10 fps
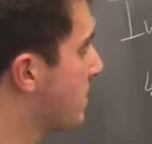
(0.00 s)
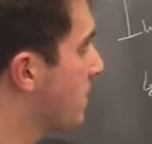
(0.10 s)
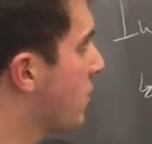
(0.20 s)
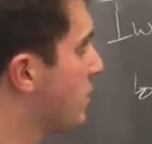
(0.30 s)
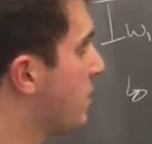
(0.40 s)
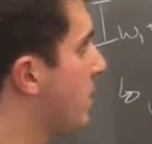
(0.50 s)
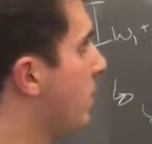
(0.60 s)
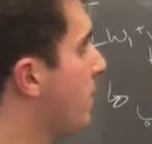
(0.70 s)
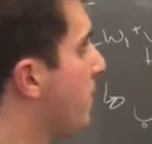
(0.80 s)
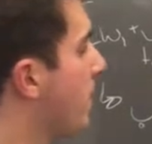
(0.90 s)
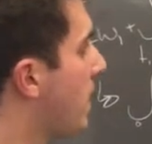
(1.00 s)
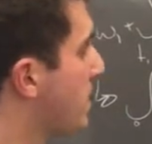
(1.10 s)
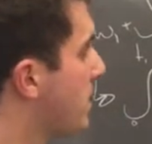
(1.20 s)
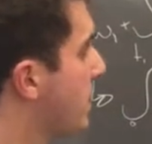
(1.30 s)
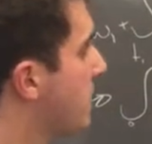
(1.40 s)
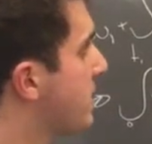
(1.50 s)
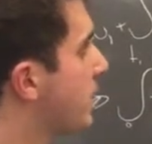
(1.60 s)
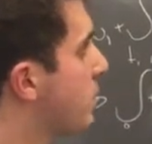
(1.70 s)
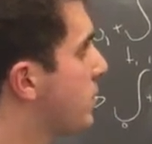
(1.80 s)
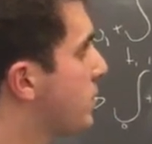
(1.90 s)
this equation here. Velocity is
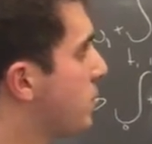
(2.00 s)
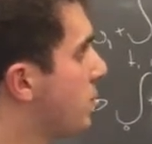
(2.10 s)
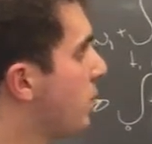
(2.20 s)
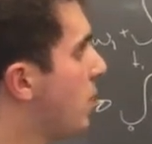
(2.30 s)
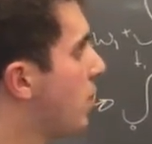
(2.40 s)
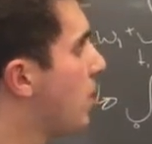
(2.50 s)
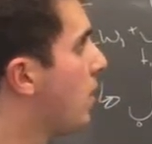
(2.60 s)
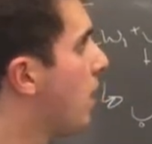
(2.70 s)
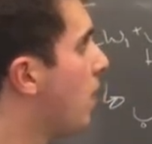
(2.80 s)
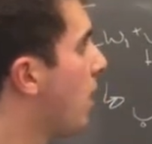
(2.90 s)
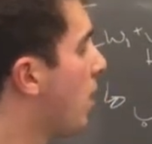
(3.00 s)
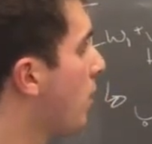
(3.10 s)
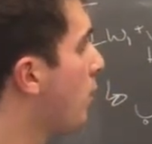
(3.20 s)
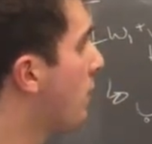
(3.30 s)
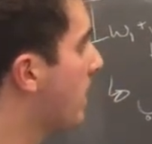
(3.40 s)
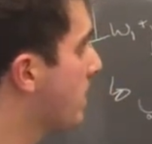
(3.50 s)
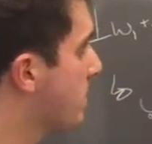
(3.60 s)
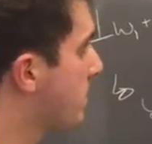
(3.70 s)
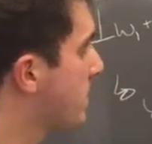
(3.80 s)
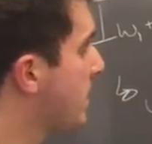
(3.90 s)
equal to the radius
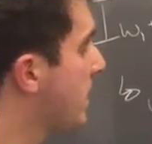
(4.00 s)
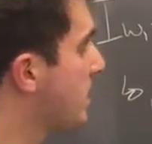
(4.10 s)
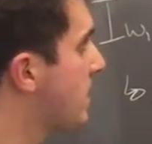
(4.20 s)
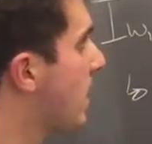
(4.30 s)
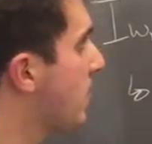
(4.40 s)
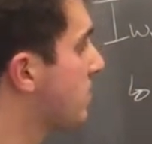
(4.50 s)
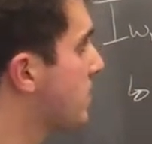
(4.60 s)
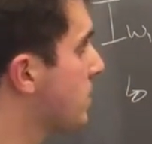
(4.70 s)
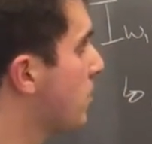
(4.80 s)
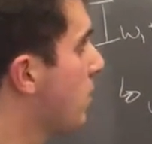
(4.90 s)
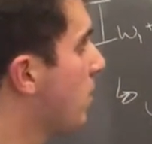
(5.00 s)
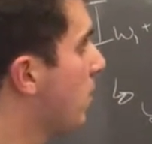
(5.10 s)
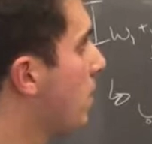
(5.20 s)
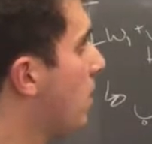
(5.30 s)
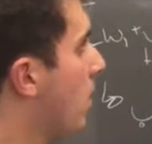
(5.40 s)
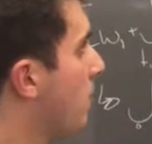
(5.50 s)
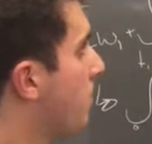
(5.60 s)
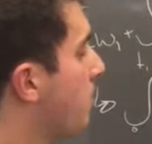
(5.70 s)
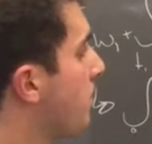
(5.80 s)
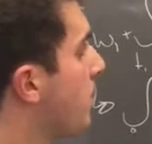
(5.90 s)
of C times
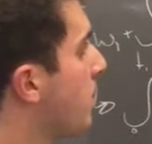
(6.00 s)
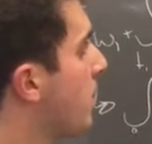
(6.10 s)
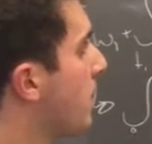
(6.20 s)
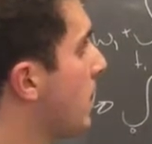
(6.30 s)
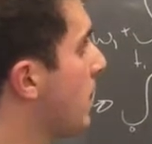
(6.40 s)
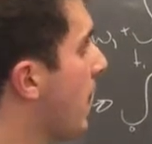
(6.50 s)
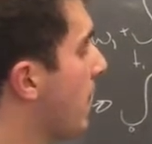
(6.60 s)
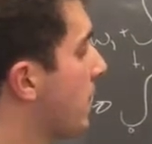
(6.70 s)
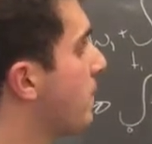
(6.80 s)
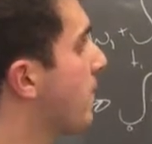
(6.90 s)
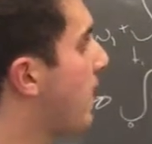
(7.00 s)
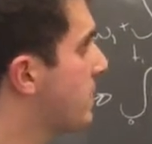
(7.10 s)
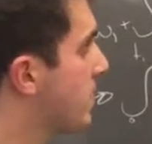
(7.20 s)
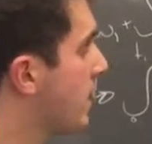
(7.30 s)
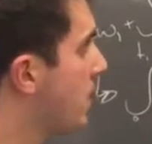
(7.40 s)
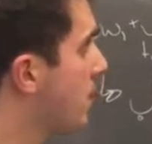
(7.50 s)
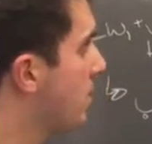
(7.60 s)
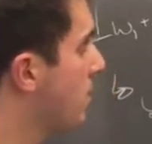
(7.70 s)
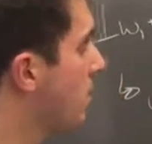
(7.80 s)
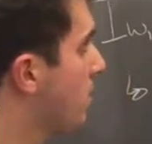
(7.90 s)
the angular velocity,
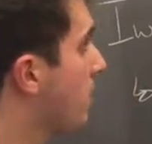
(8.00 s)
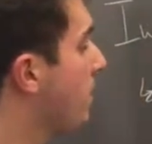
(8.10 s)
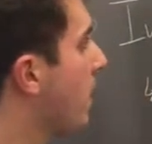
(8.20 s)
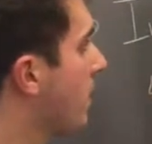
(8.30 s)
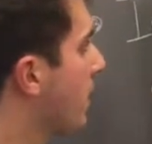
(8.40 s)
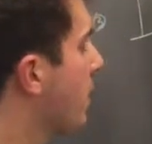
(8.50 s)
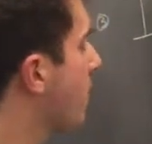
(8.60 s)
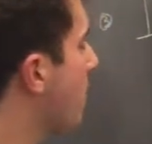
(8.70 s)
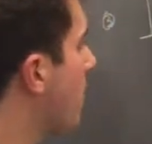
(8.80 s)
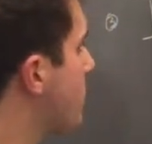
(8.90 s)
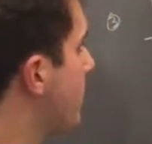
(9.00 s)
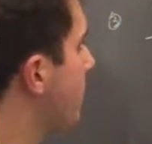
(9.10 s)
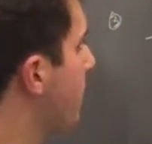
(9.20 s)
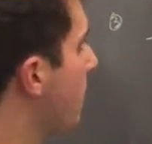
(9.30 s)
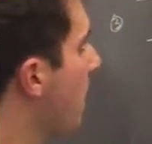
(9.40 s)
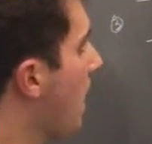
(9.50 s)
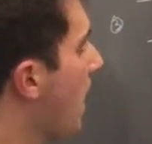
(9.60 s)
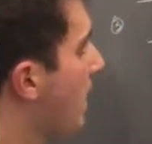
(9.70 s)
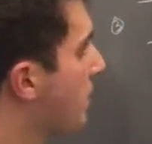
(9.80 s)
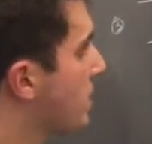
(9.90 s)
the final angular velocity.
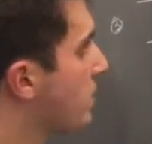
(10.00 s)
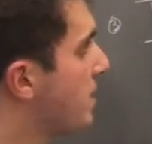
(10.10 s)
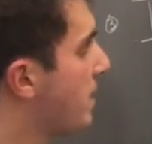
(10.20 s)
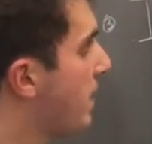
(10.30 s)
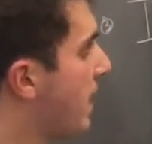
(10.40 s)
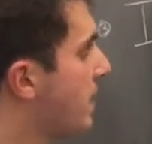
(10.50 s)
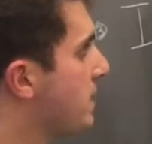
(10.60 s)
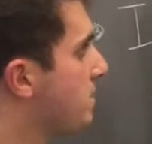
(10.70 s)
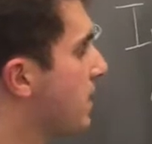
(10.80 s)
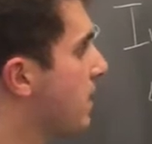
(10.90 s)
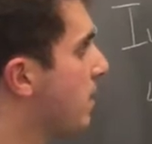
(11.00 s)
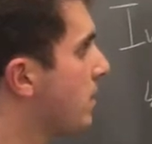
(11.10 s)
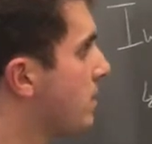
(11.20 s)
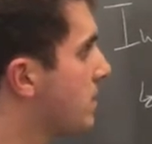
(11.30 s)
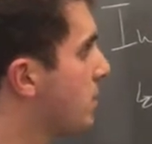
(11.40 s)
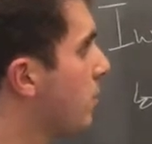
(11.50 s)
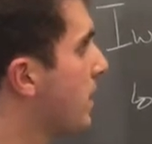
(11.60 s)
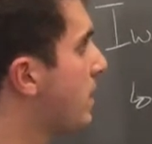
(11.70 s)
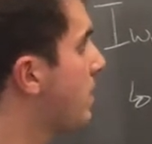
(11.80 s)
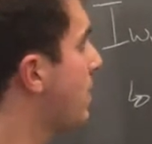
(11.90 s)
And the reason we did that is because we